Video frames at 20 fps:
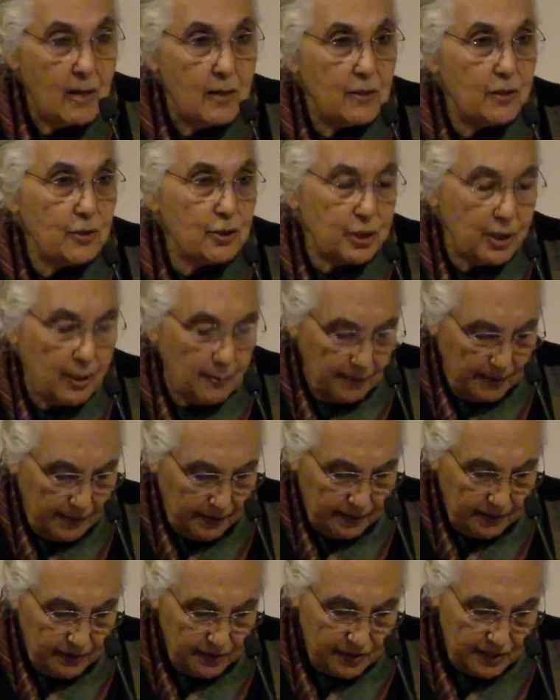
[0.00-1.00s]
The
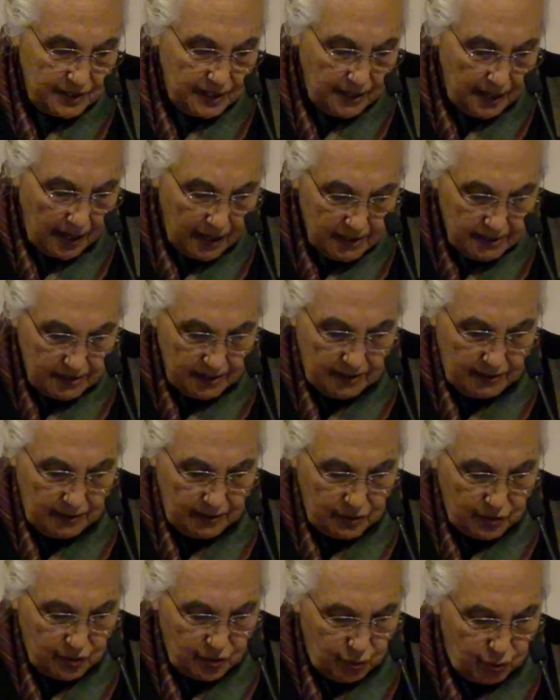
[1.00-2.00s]
Shramanas denied
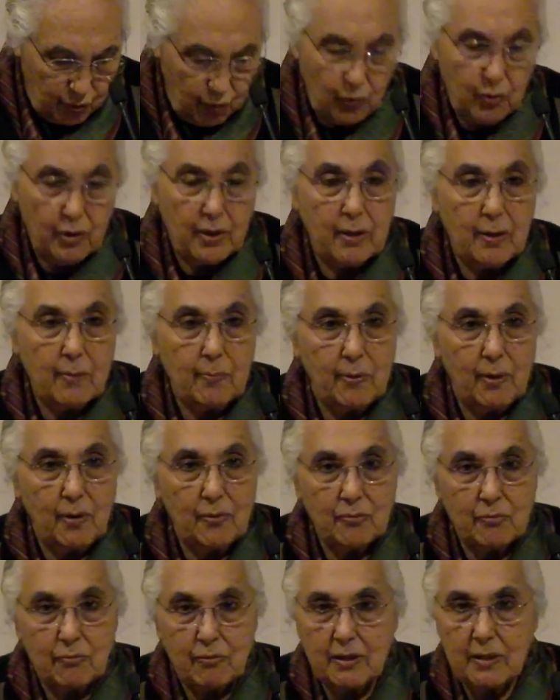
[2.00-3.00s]
this, drawing
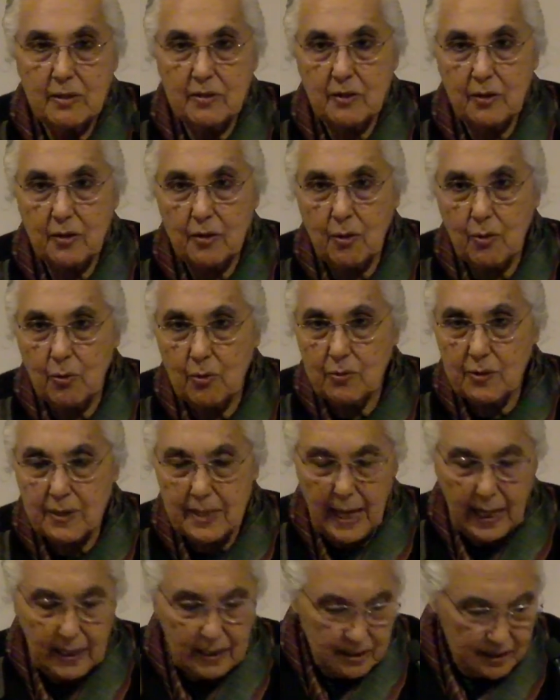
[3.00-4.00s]
upon reason,
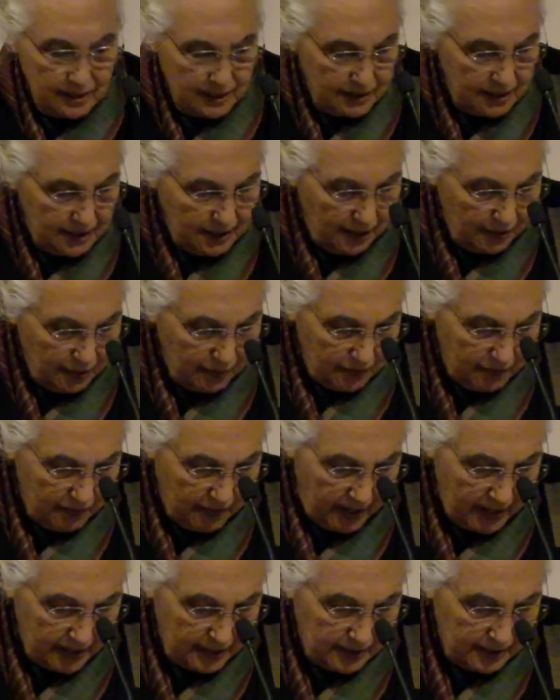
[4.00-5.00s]
causality, and other
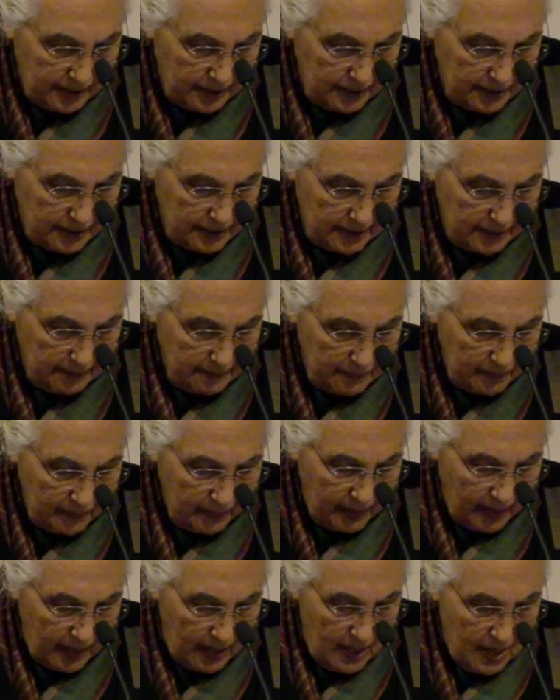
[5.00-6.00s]
factors.
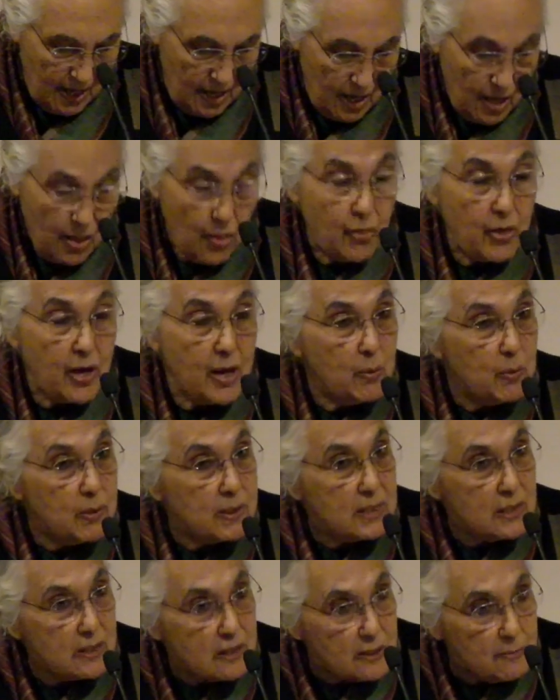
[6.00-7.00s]
They were
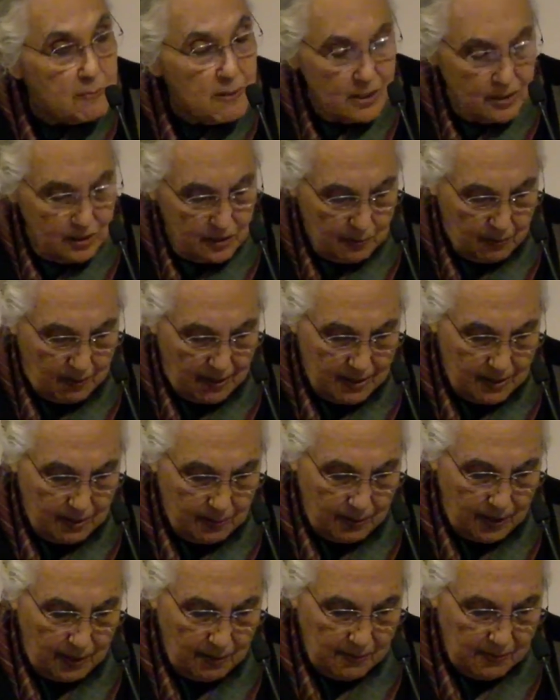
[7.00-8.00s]
dismissed by the
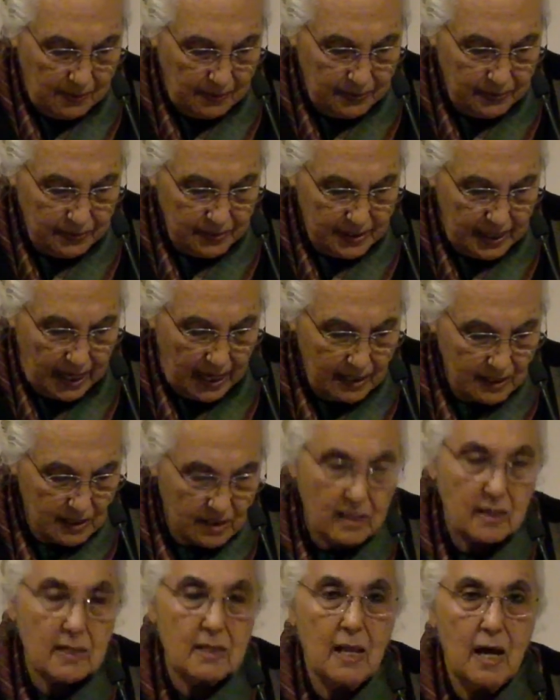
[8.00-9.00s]
Brahmins
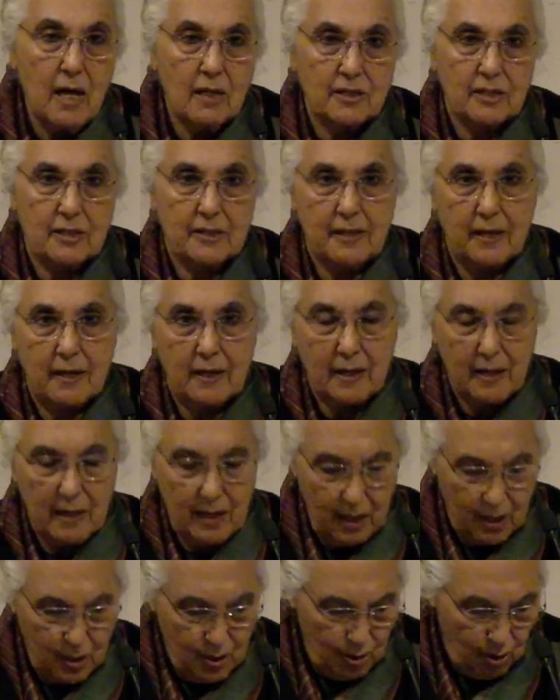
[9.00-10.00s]
as Nastika,
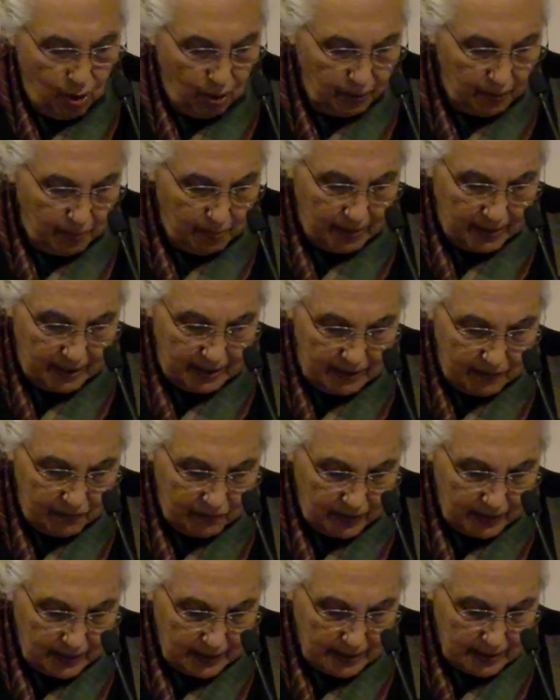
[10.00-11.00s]
non
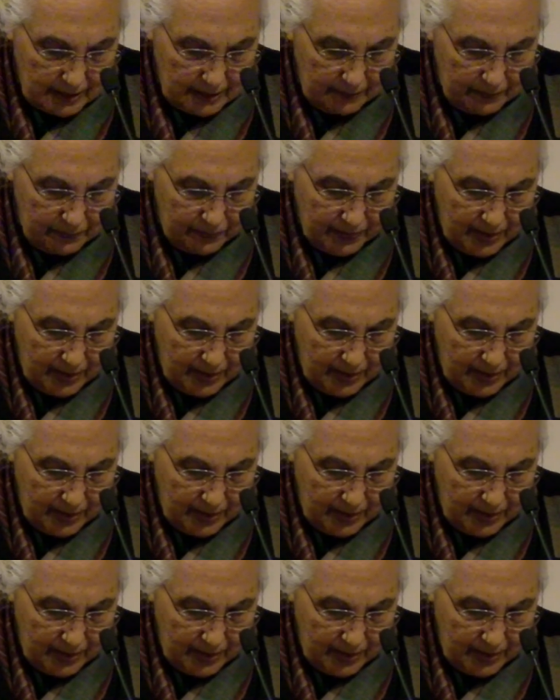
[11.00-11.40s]
believers.